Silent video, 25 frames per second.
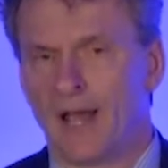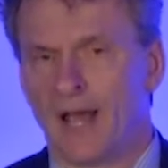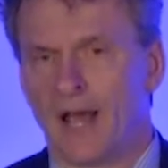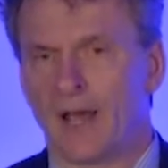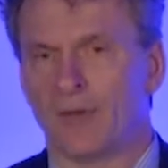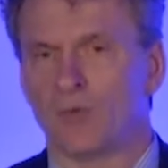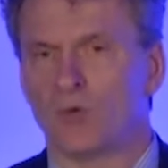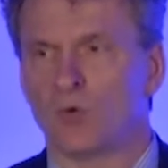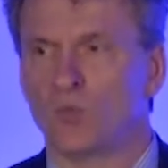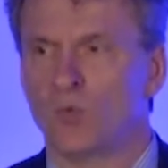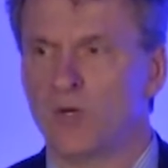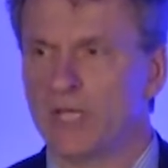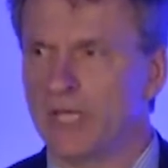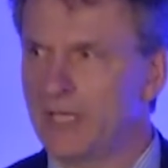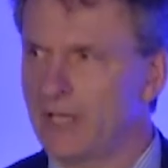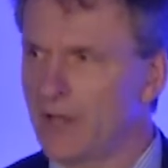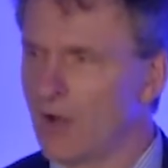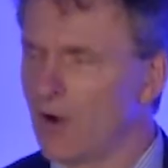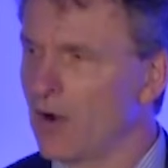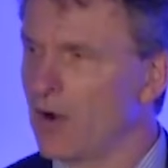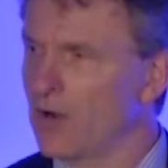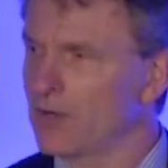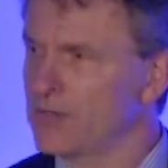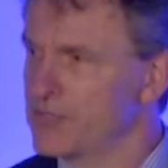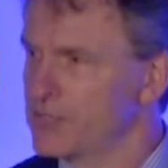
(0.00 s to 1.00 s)
I mean, we
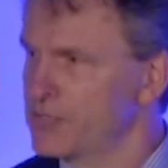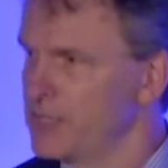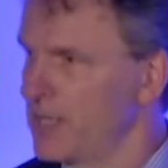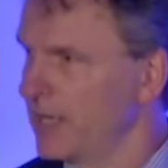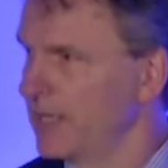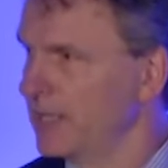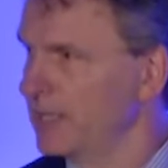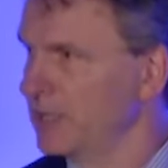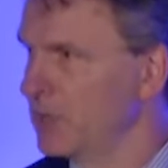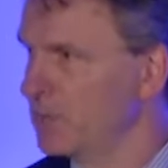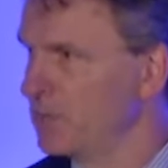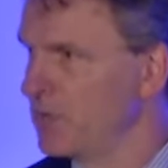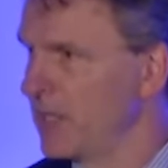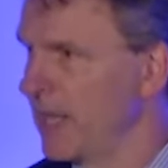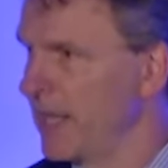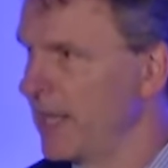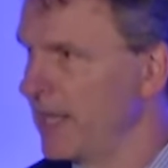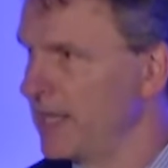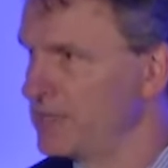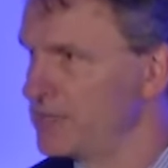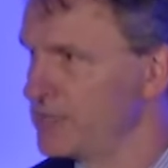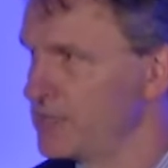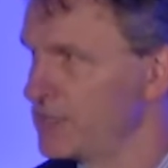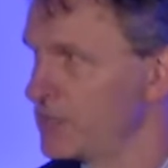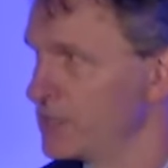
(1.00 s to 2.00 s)
are setting the
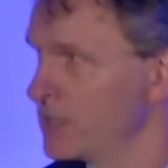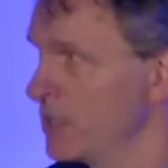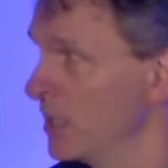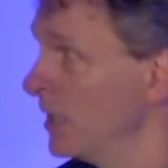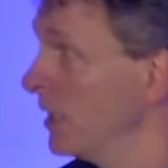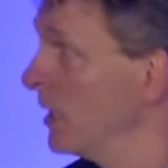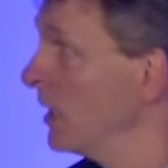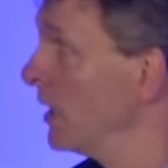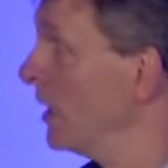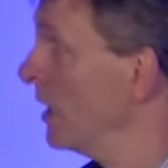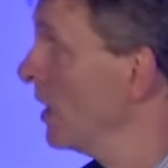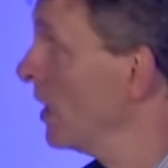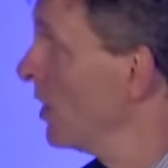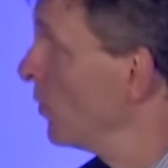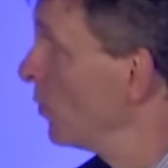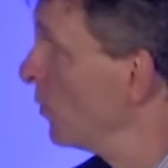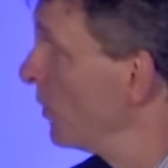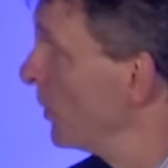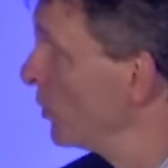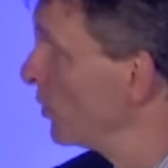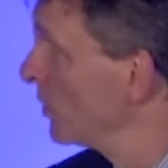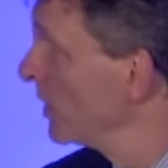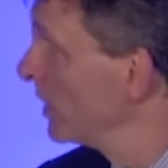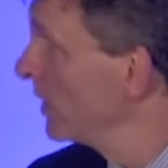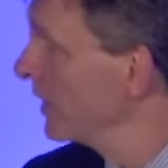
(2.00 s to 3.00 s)
pace. We
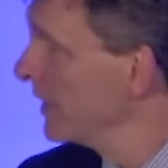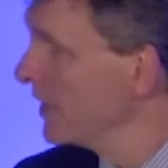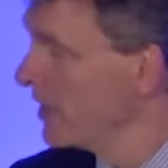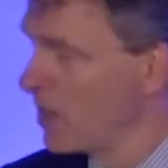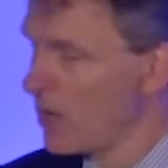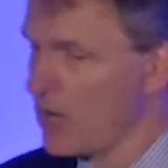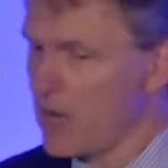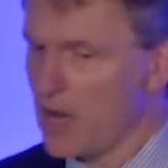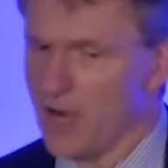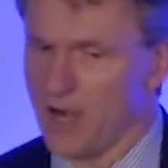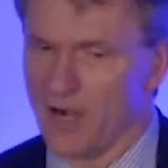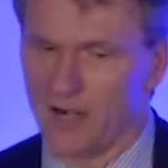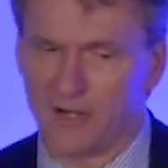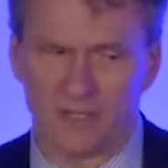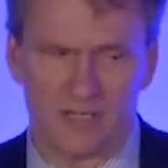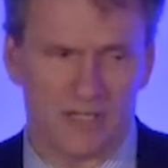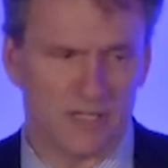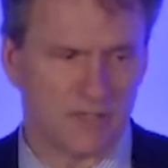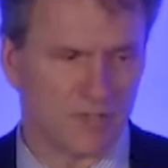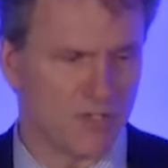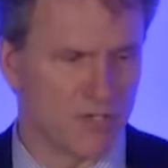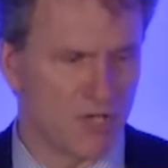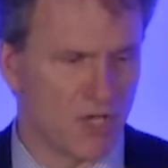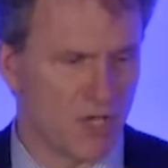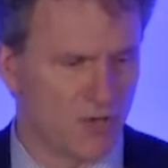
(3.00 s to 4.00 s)
really are,
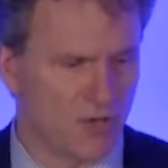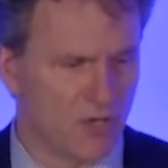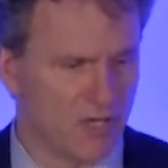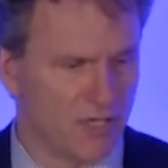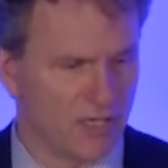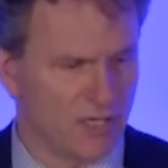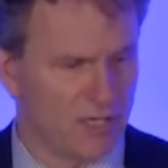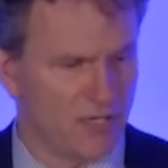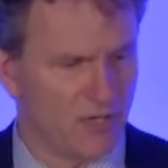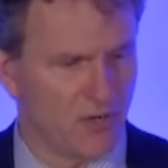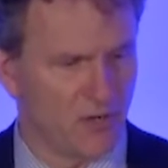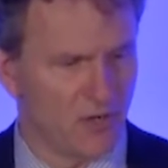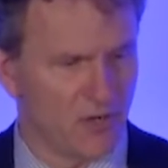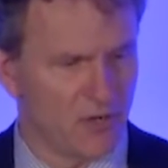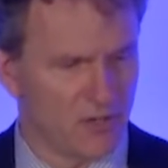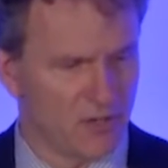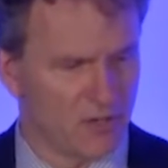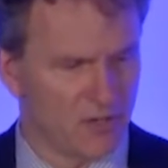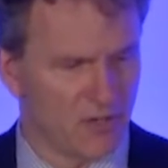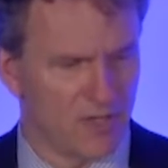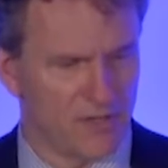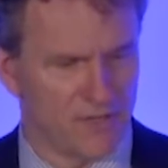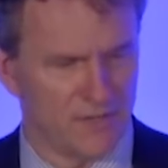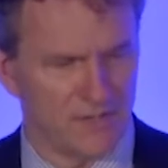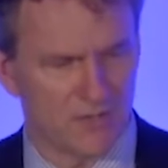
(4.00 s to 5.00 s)
as noted here
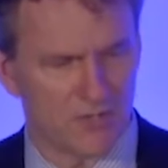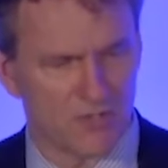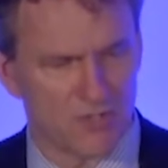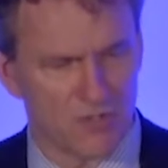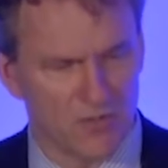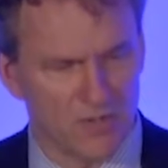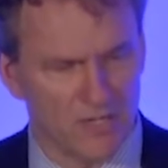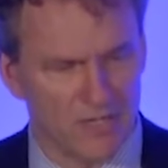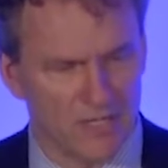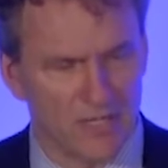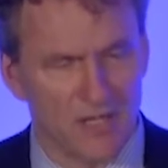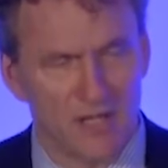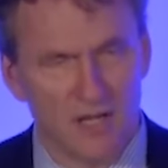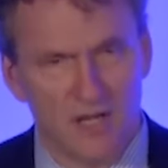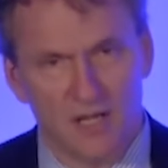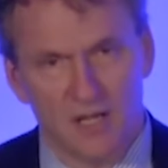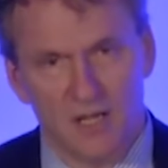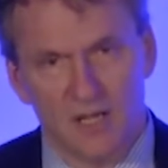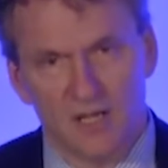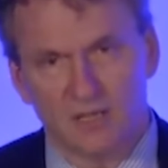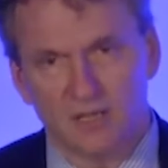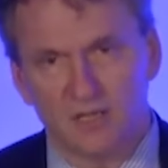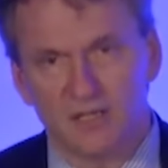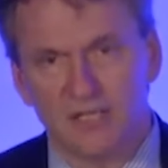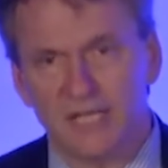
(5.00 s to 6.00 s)
on this screen,
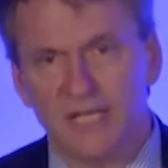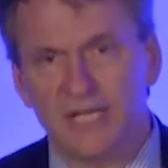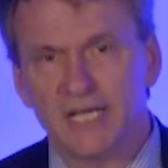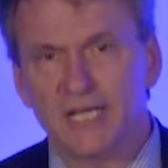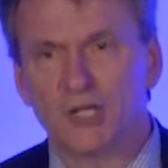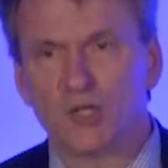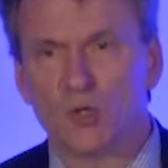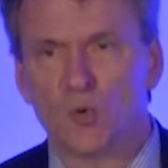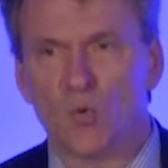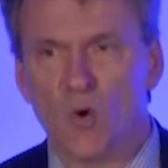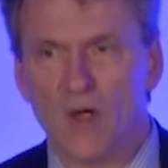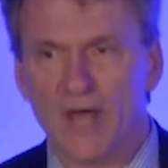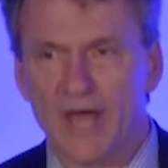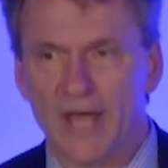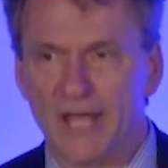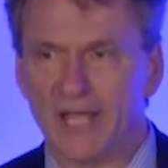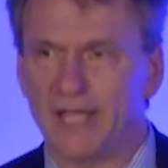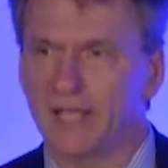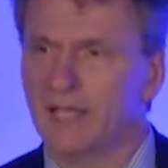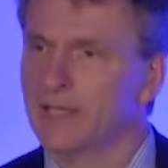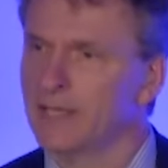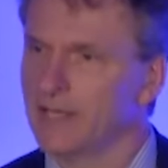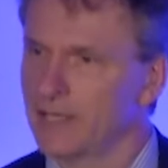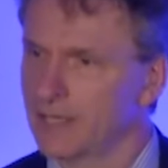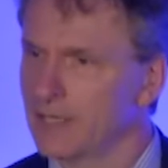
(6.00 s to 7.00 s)
leading the
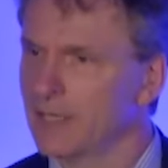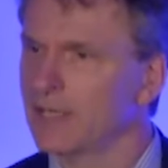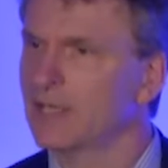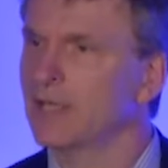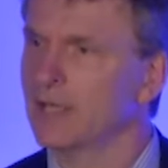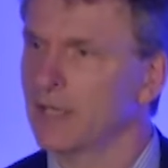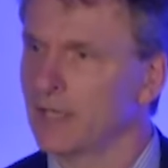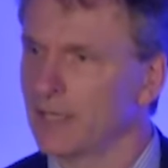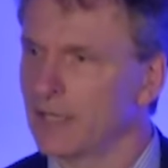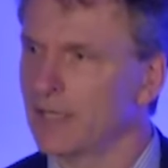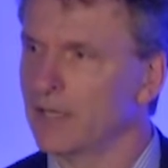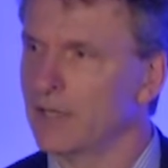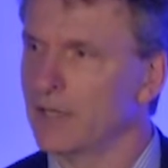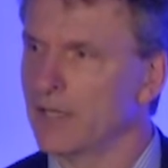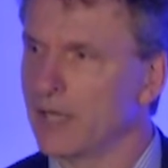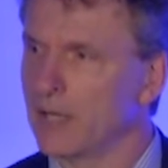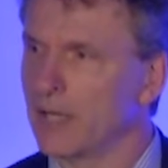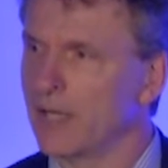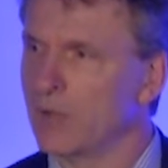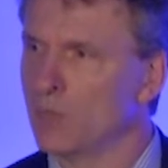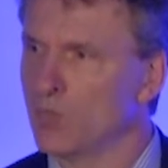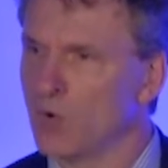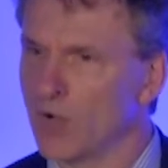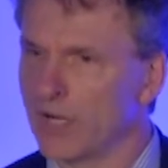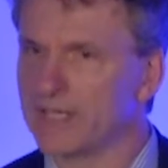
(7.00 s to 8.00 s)
way
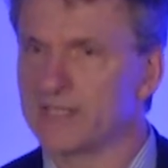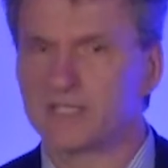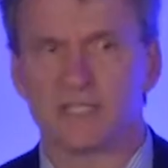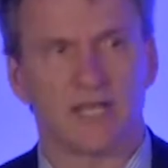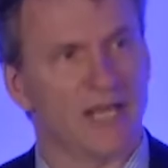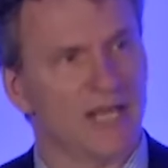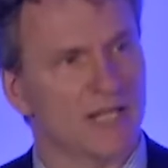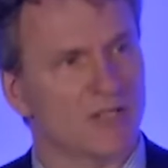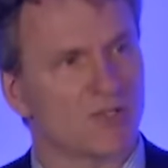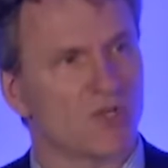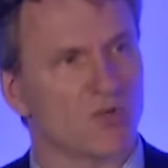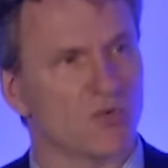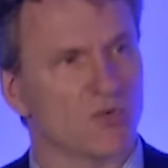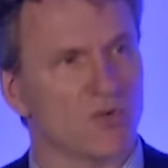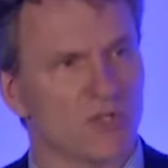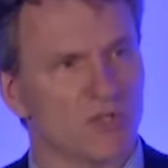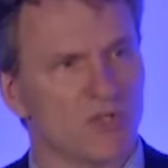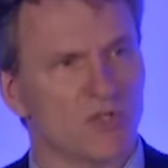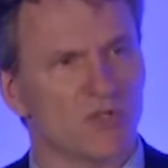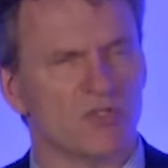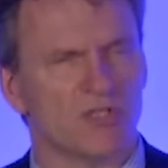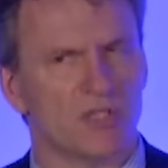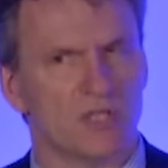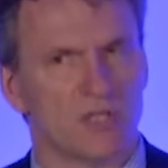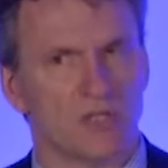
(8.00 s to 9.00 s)
in what it takes to
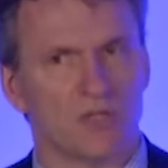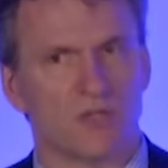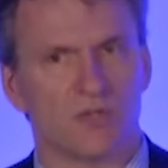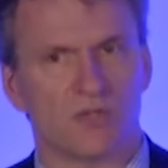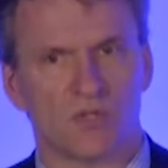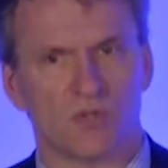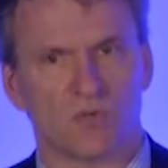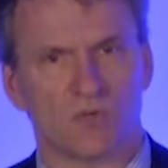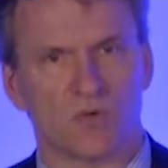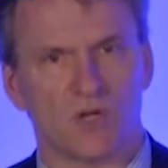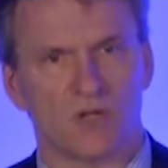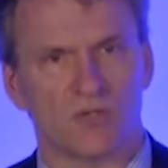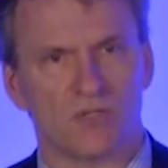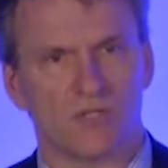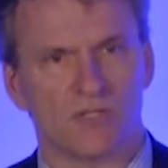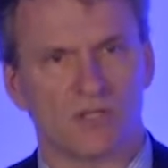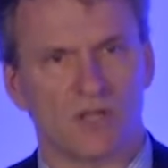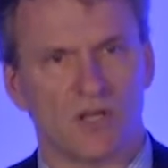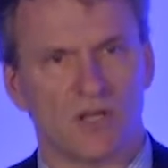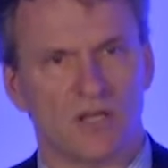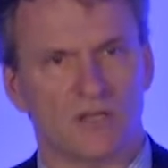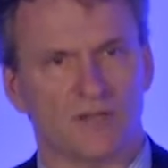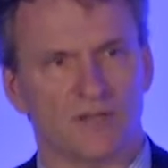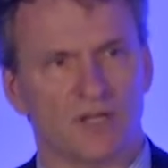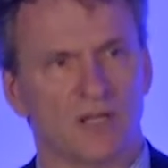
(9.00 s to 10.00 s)
reduce the use of road
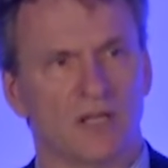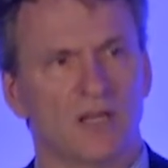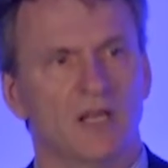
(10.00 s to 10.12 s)
salt,